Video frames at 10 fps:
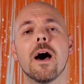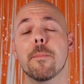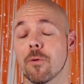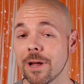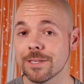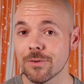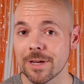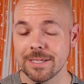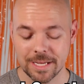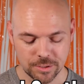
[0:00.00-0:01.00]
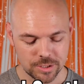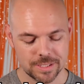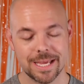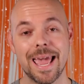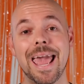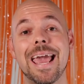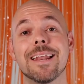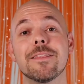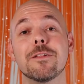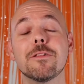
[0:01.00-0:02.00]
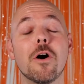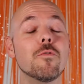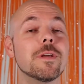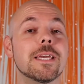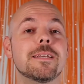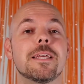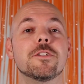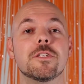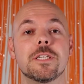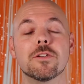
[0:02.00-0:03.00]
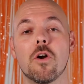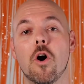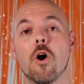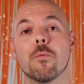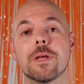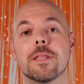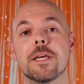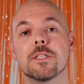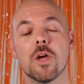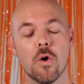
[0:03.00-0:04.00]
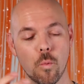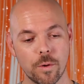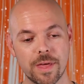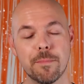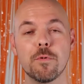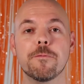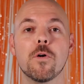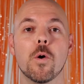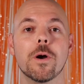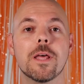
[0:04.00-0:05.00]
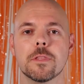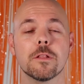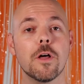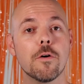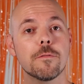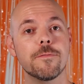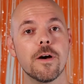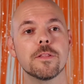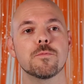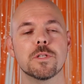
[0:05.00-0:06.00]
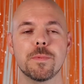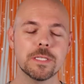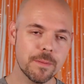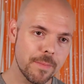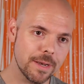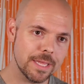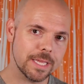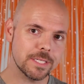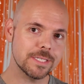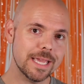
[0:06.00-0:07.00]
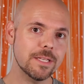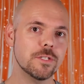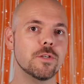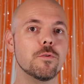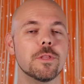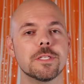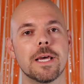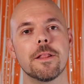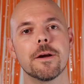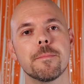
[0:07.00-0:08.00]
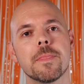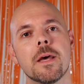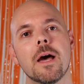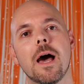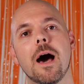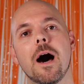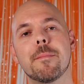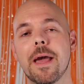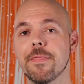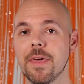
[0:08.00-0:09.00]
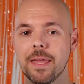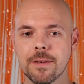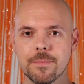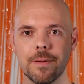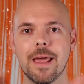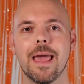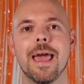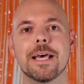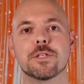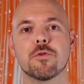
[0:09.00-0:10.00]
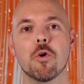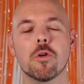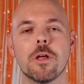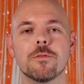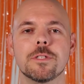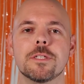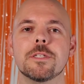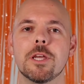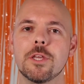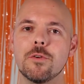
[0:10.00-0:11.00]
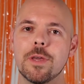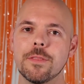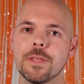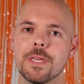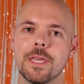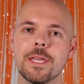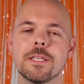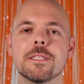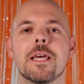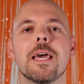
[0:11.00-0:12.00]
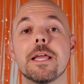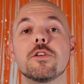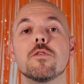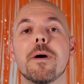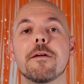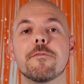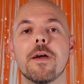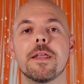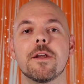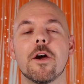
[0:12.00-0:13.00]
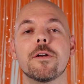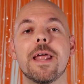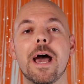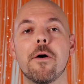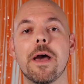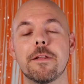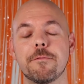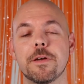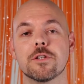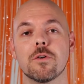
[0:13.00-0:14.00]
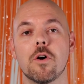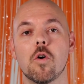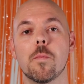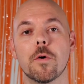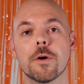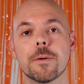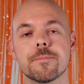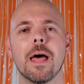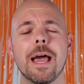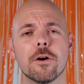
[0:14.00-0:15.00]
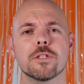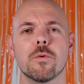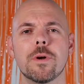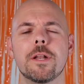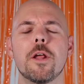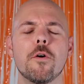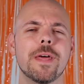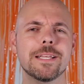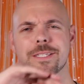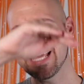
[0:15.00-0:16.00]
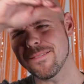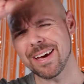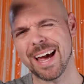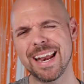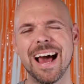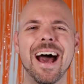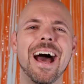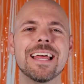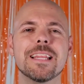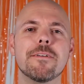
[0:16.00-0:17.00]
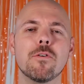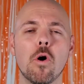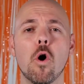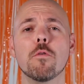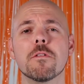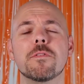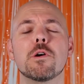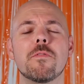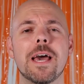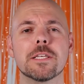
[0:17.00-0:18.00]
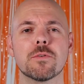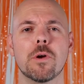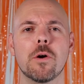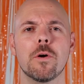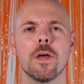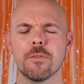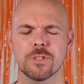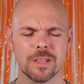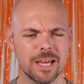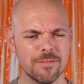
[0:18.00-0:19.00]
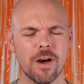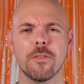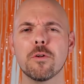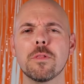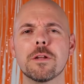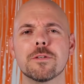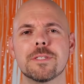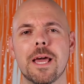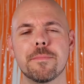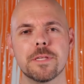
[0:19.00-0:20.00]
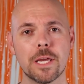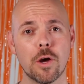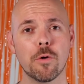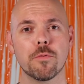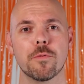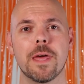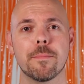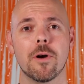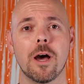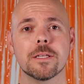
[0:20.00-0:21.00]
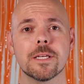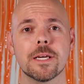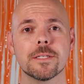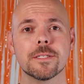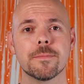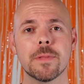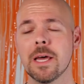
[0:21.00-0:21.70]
appraisal contingency and the loan contingencies are all released, we then move forward. The loan funds, which means the money gets sent to the seller, and then escrow closes, you get the keys, and you, my friend, now an official homeowner. I also want to note that I just gave a kind of high-level overview of escrow. There's a lot of other little steps that go through that process.